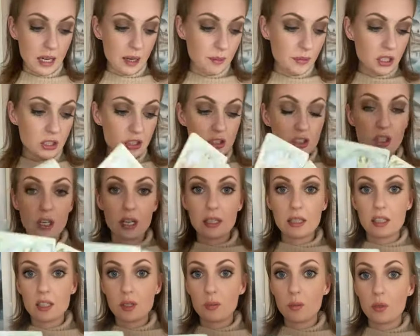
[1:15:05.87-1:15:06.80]
I'm not sure
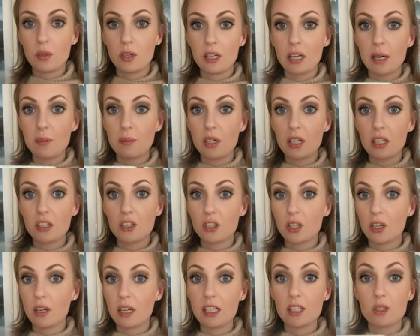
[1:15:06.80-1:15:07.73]
at this point. I'm not
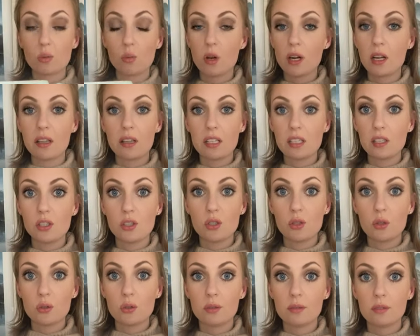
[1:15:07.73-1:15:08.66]
sure. It's one of these
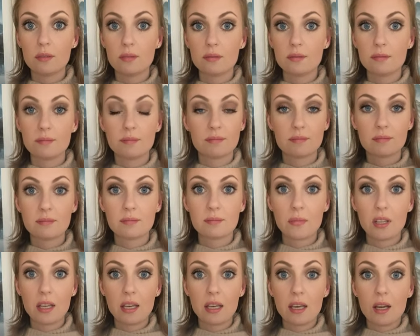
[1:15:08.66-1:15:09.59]
two.
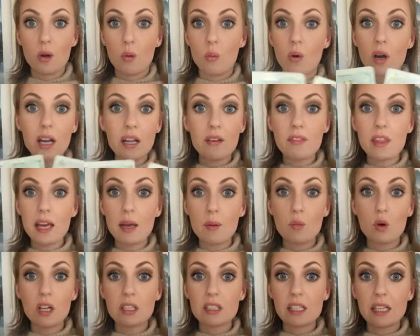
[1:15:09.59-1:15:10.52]
One of them
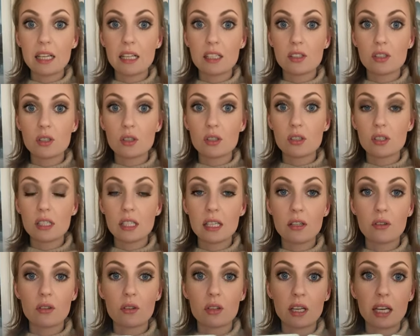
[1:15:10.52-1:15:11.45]
wants answers.
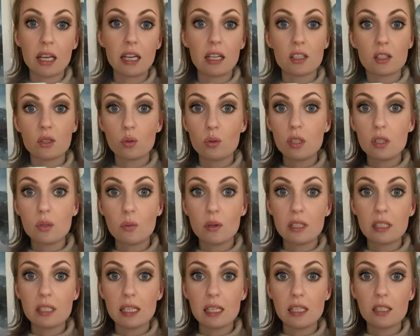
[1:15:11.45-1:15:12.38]
Either the King of Swords
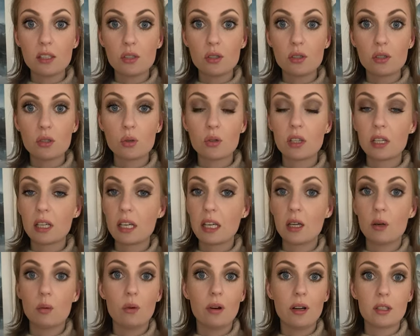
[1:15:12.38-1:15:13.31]
wants answers or the
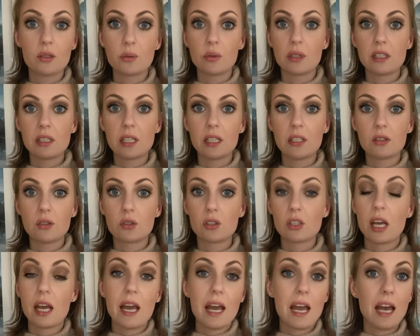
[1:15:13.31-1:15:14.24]
King of Wands wants
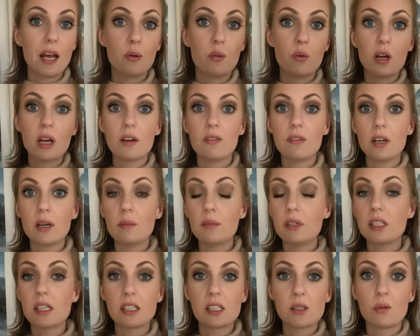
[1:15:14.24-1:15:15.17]
answers. And one of
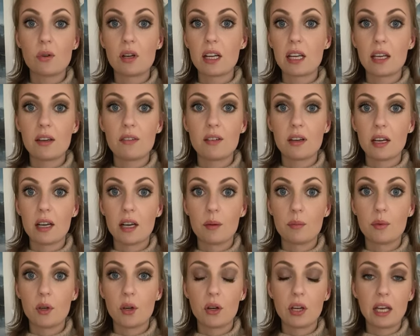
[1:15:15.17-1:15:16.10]
them doesn't want to give it
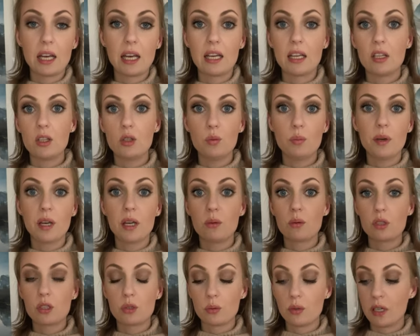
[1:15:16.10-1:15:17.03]
up. Okay, you pick
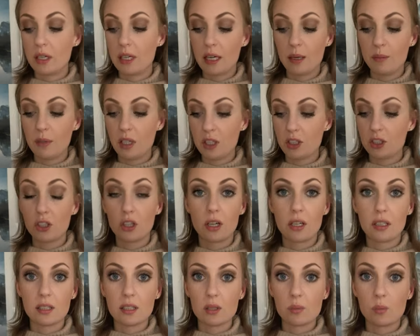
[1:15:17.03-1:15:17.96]
which one. I'm not sure
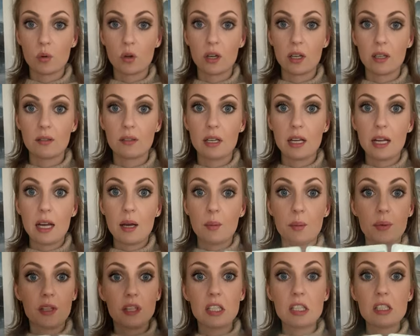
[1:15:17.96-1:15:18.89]
at this point.
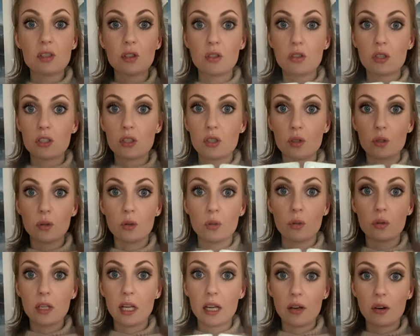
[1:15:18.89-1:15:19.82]
But these are the
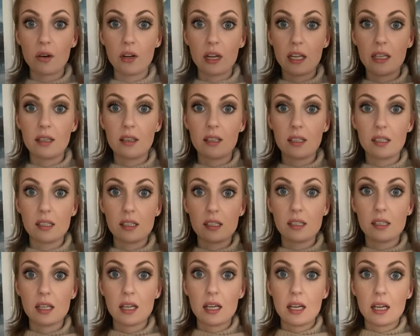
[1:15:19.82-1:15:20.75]
two that are in
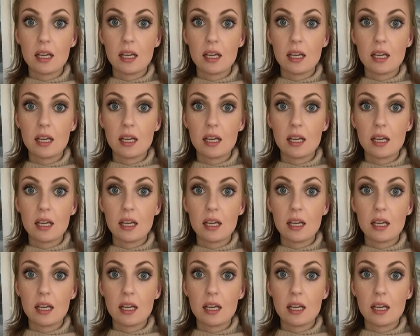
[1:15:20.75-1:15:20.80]
this.